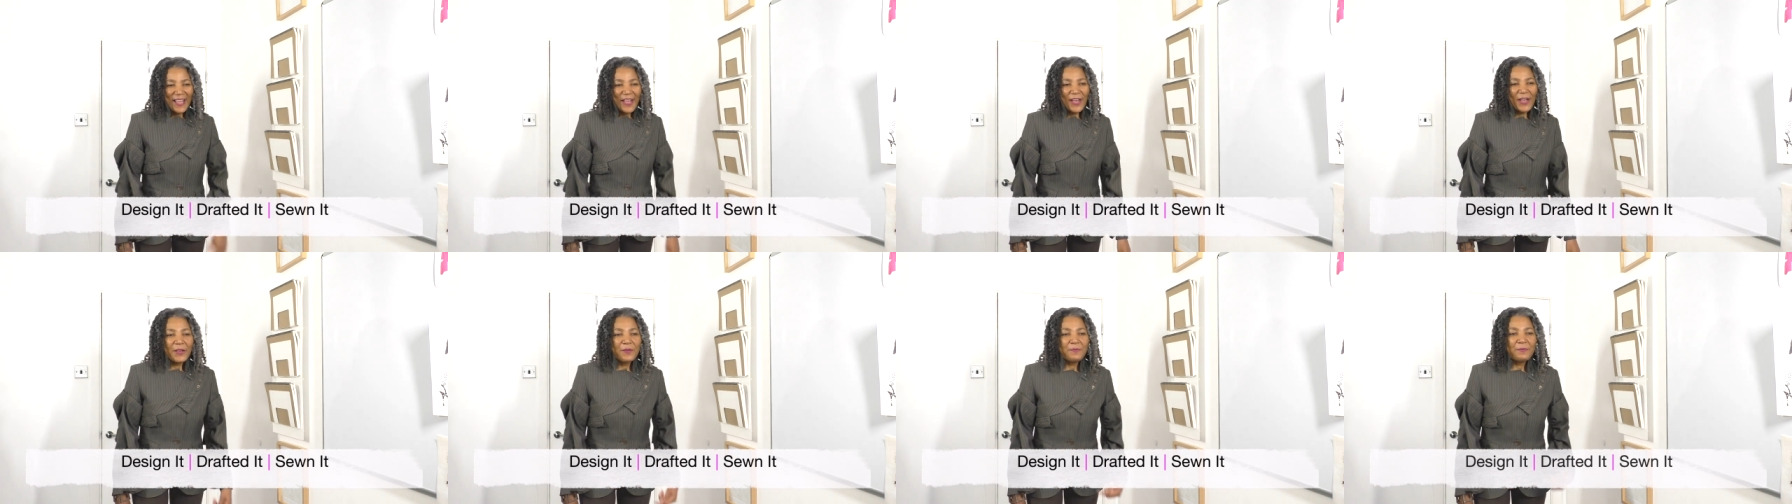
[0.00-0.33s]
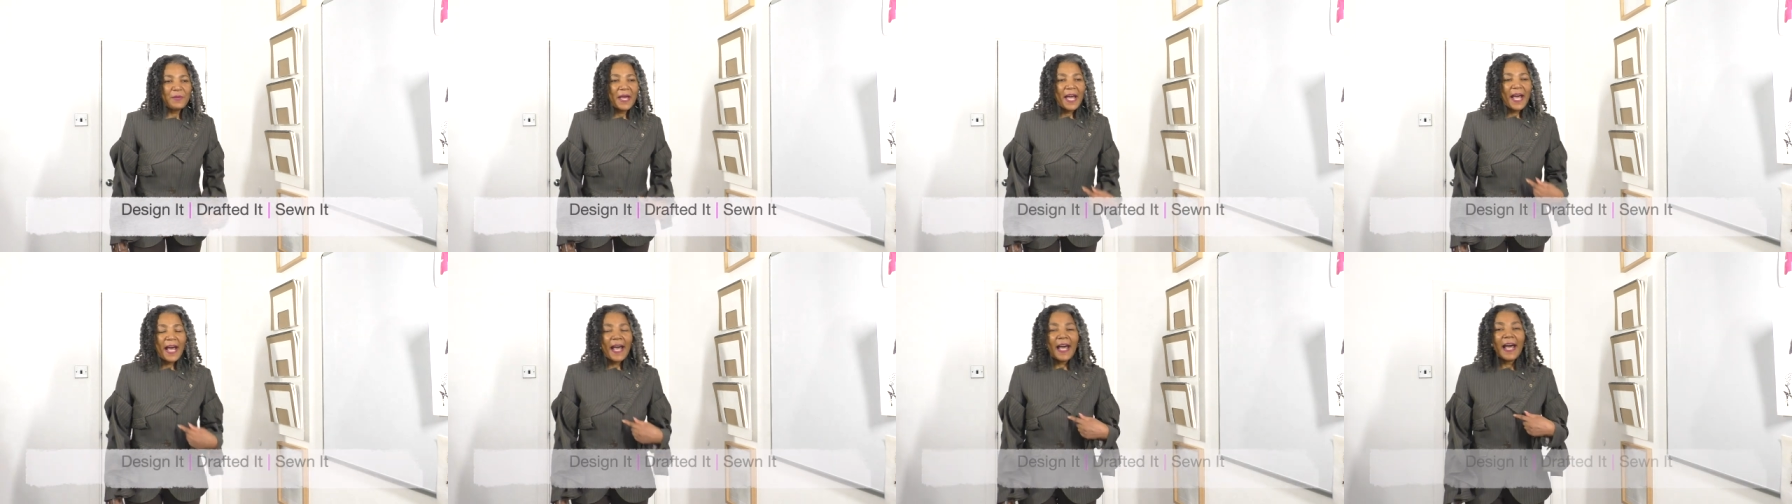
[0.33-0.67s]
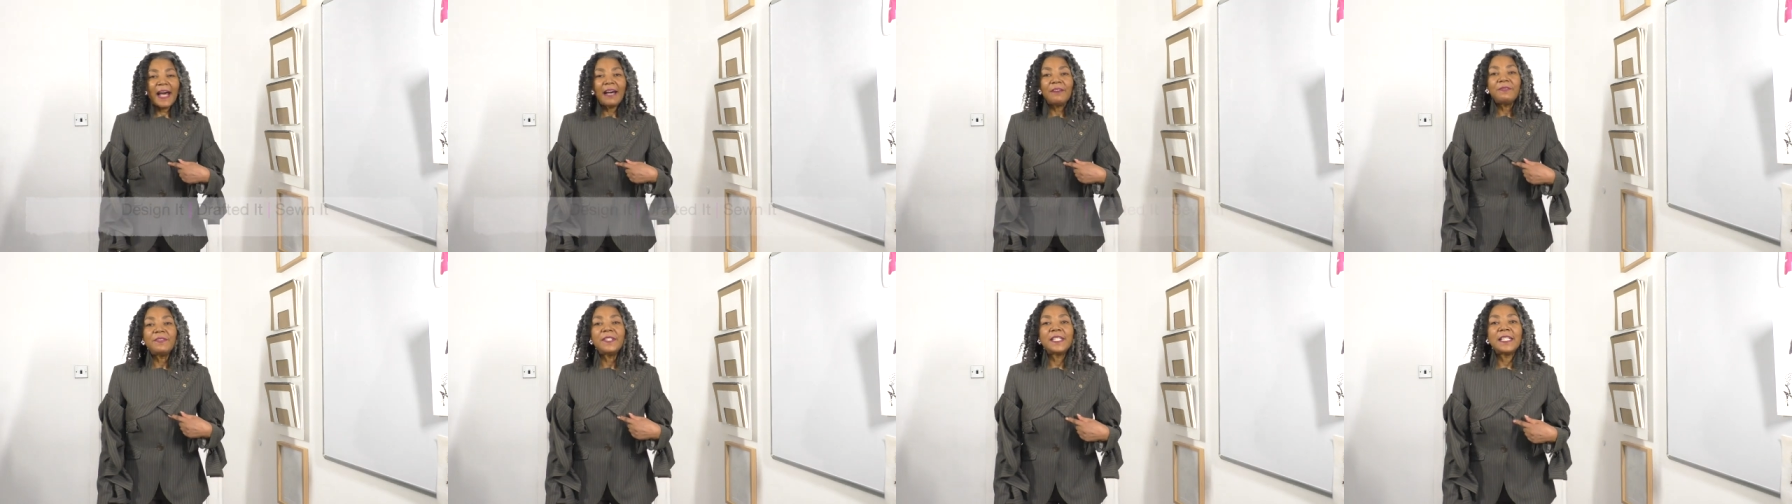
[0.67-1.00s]
Um, I
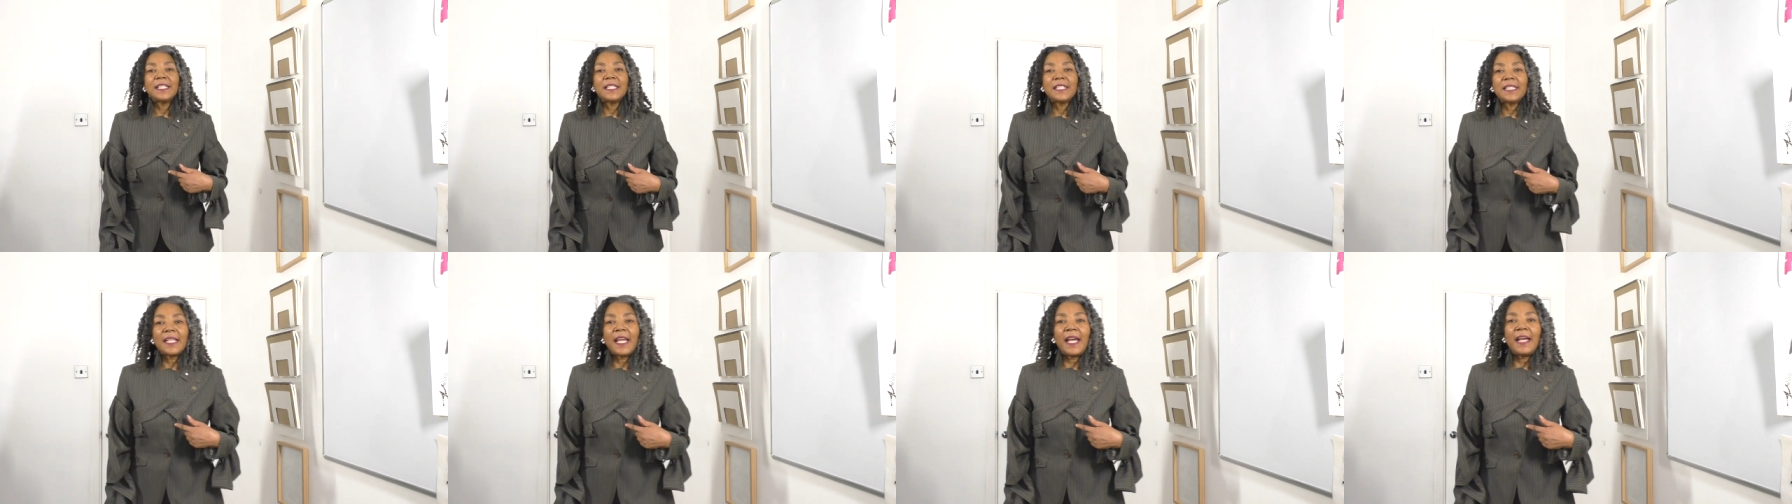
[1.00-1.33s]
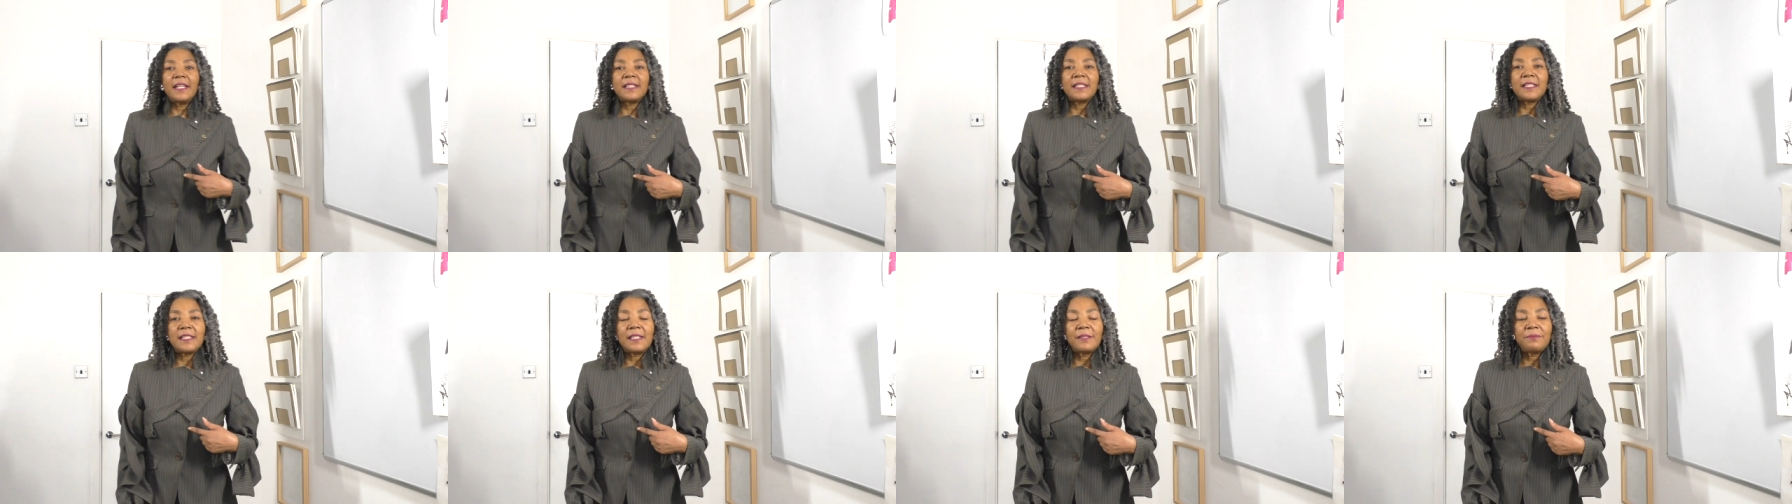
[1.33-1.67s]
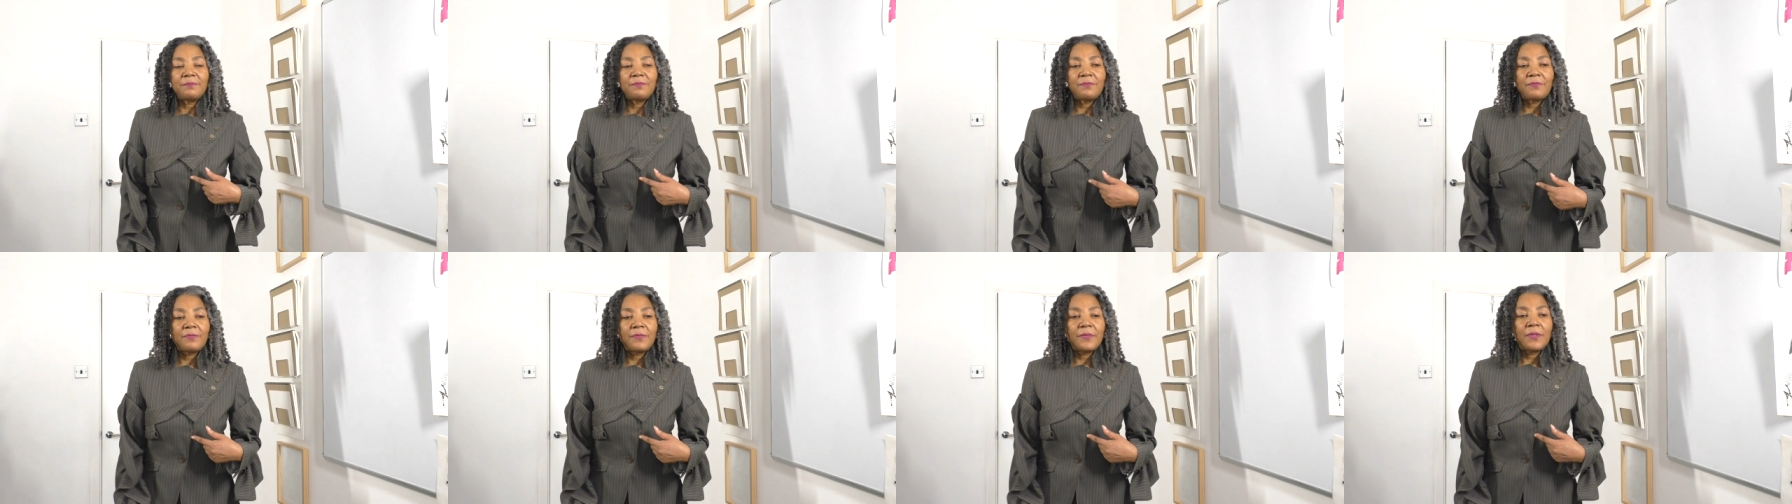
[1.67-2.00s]
haven't as yet
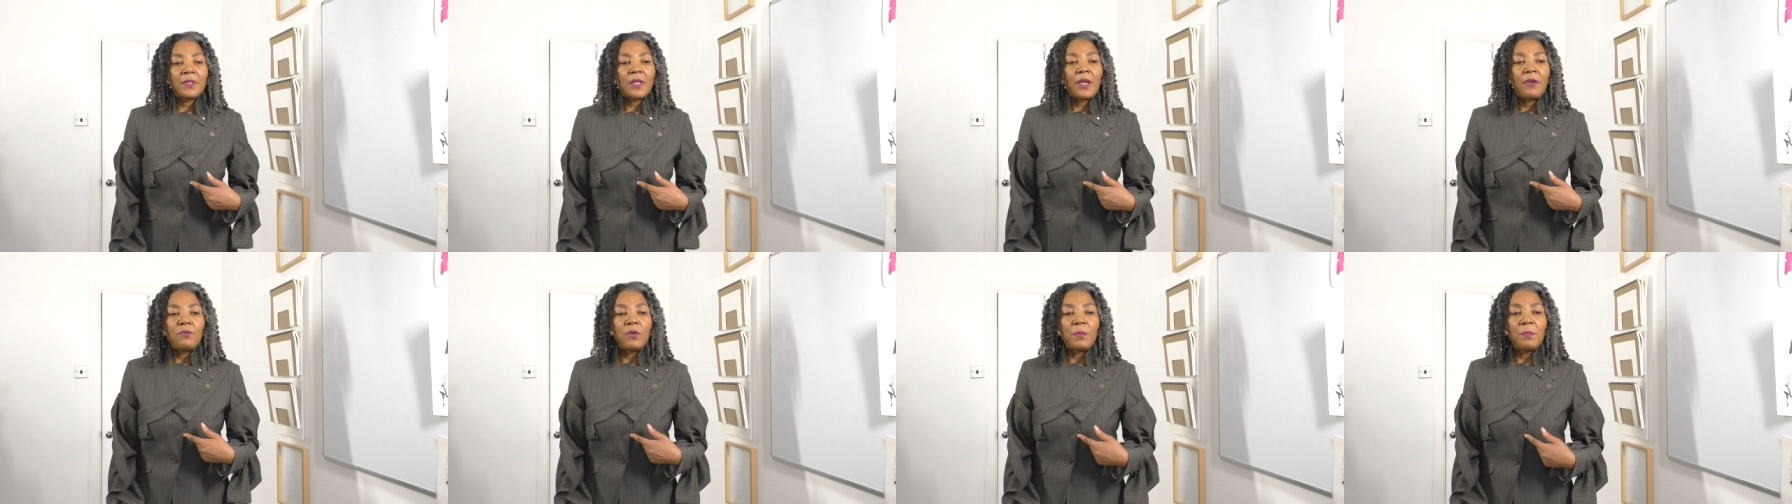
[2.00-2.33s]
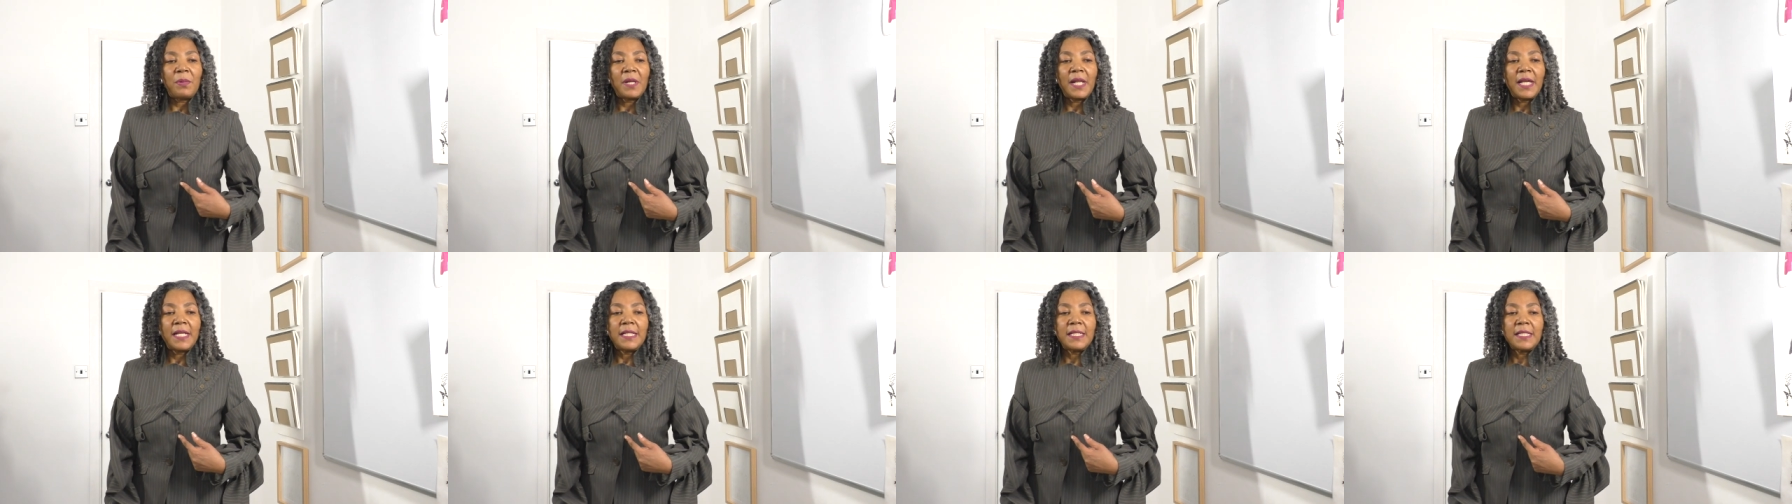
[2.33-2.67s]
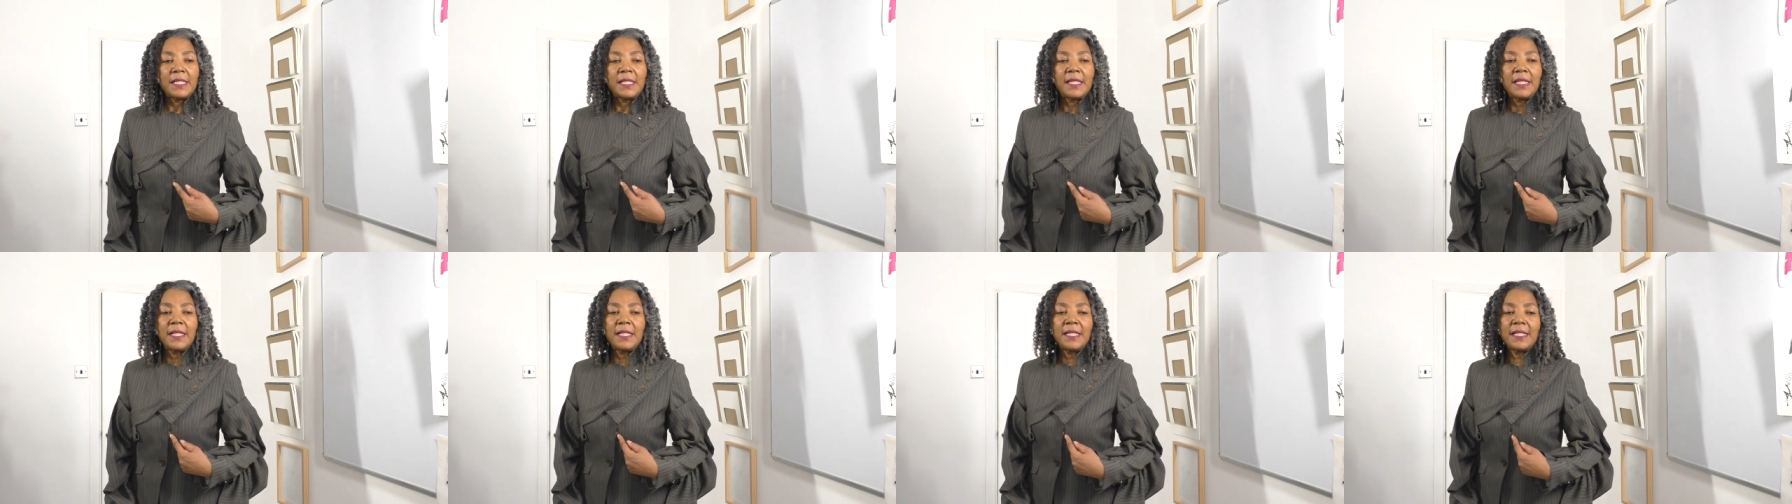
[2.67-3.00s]

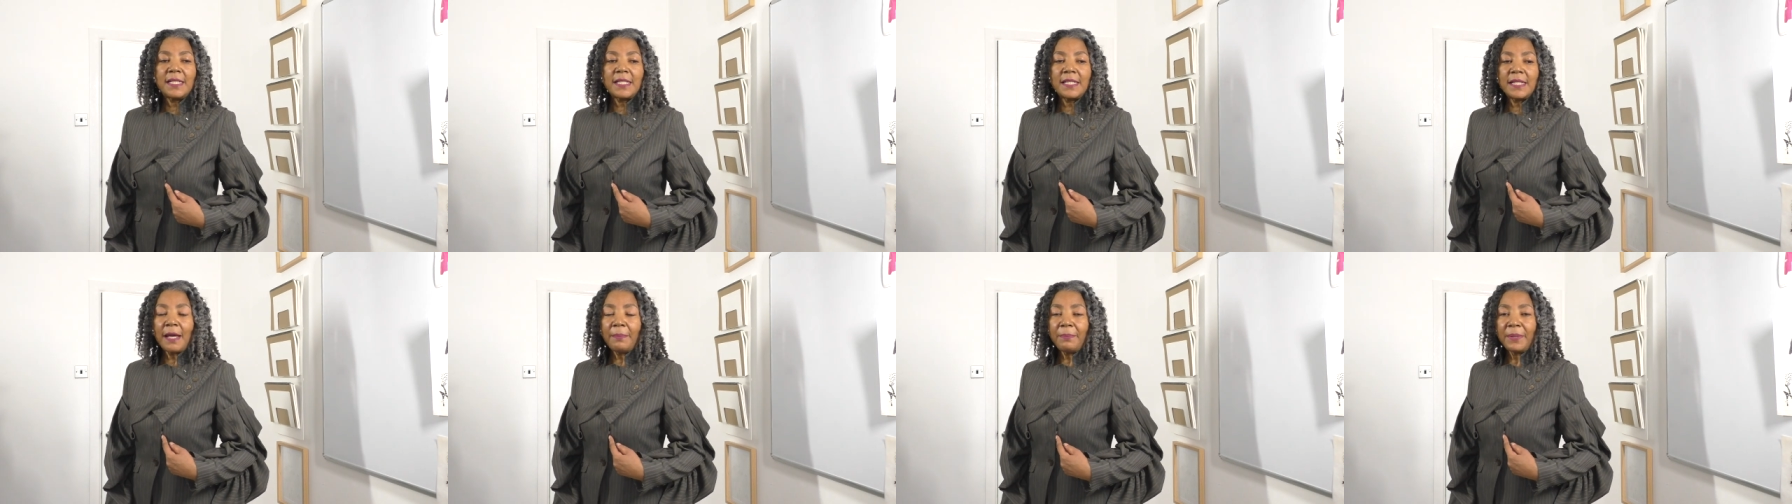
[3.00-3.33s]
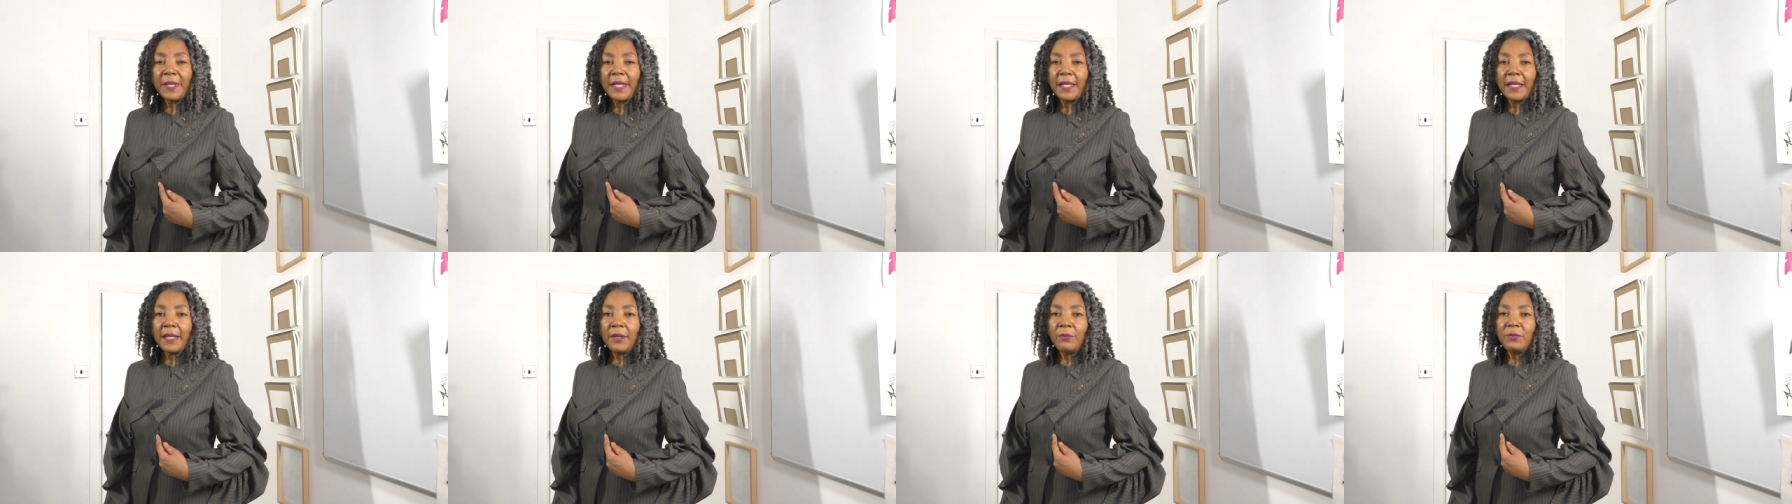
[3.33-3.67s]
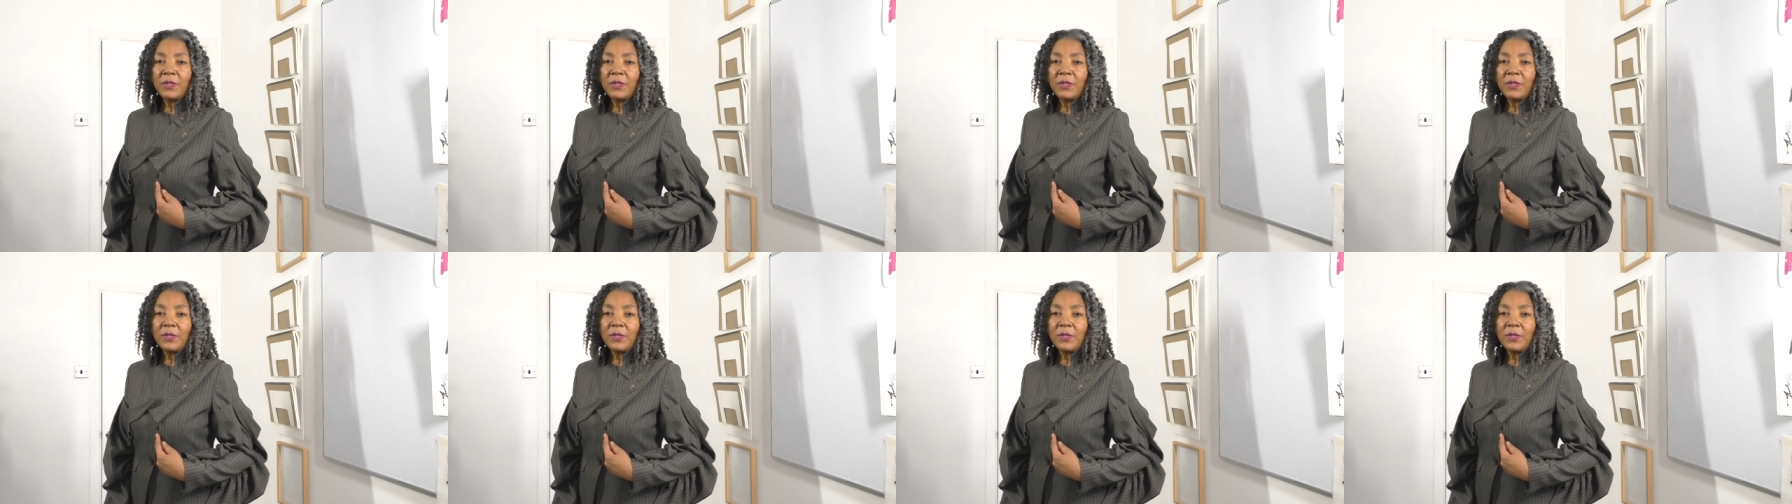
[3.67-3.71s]
replaced the snap here,